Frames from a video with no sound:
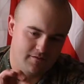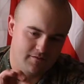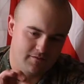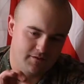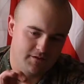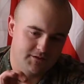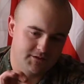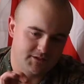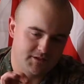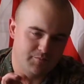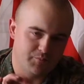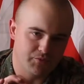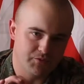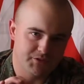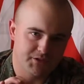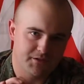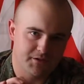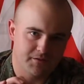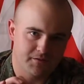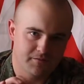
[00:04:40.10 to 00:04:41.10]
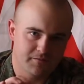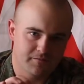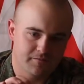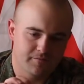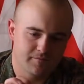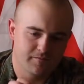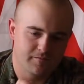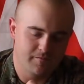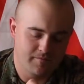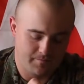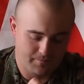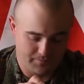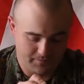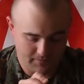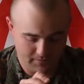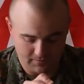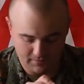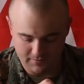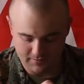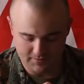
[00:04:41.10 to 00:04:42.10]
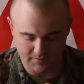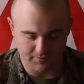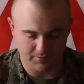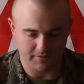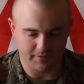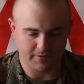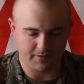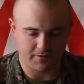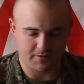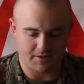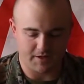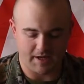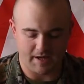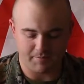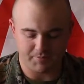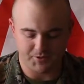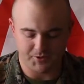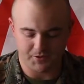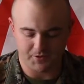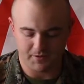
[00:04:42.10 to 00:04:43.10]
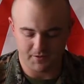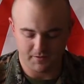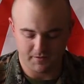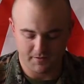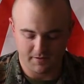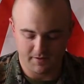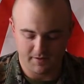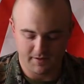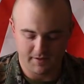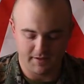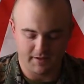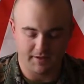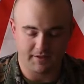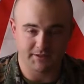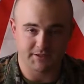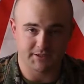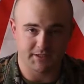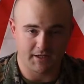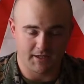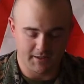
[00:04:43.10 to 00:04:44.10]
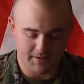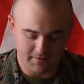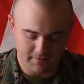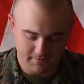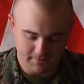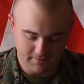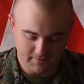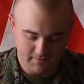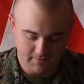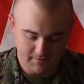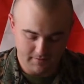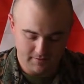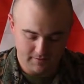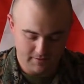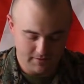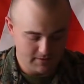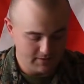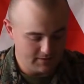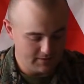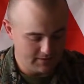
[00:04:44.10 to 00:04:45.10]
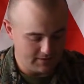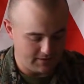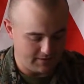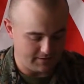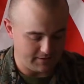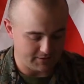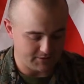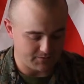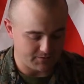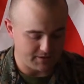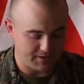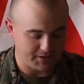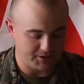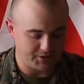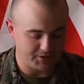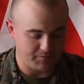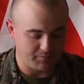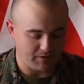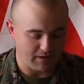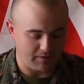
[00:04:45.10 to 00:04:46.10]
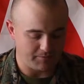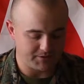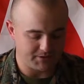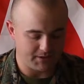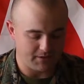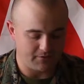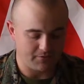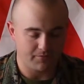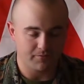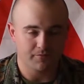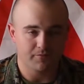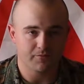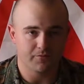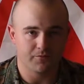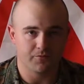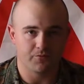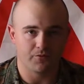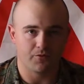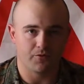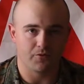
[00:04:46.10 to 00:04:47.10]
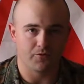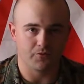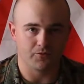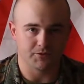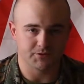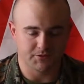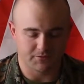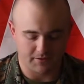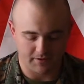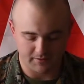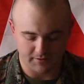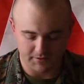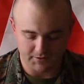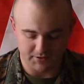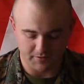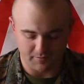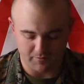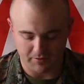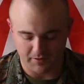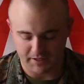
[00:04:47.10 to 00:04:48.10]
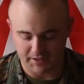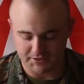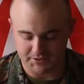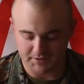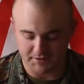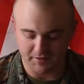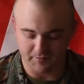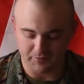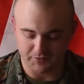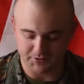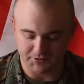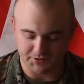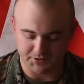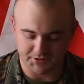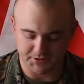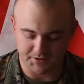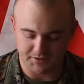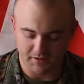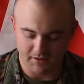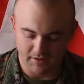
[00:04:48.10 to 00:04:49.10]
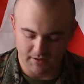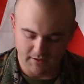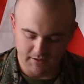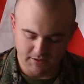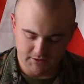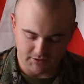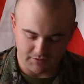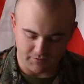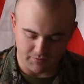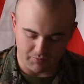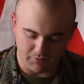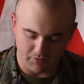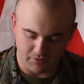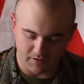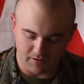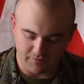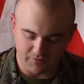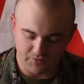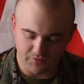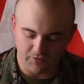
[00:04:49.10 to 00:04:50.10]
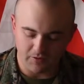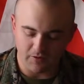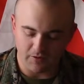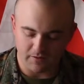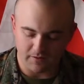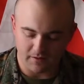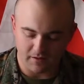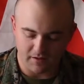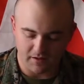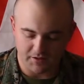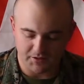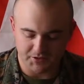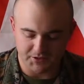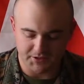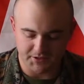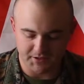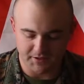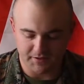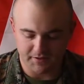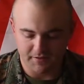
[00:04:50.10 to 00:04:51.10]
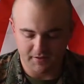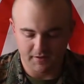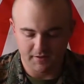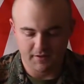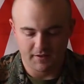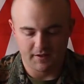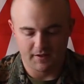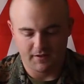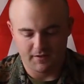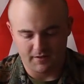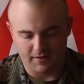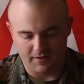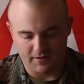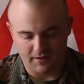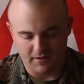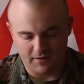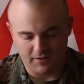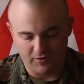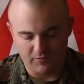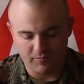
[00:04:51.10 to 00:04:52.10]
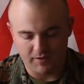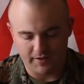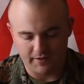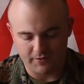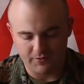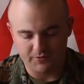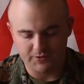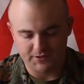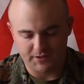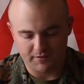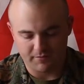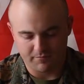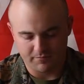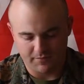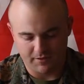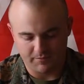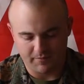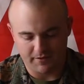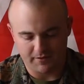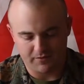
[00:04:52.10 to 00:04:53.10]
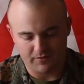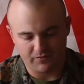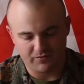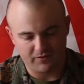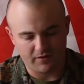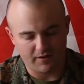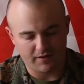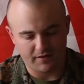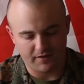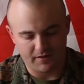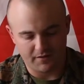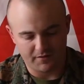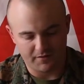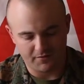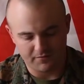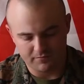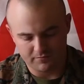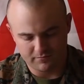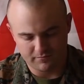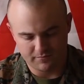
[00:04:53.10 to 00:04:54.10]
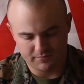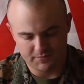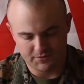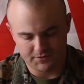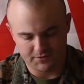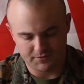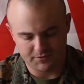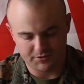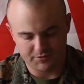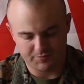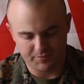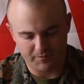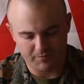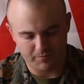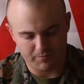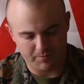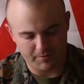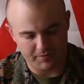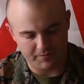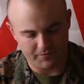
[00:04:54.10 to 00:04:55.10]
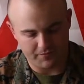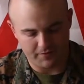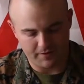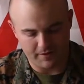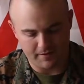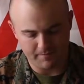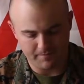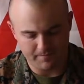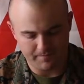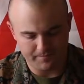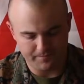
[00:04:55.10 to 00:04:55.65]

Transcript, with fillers: these nipples here, typically they're captured inside and that's what actually pops out through the holes, right? These are the plastic nipples you see. So if you pull it off too hard like I just did, uh, you might lose them. They might go flying on you. So just be prepared for that.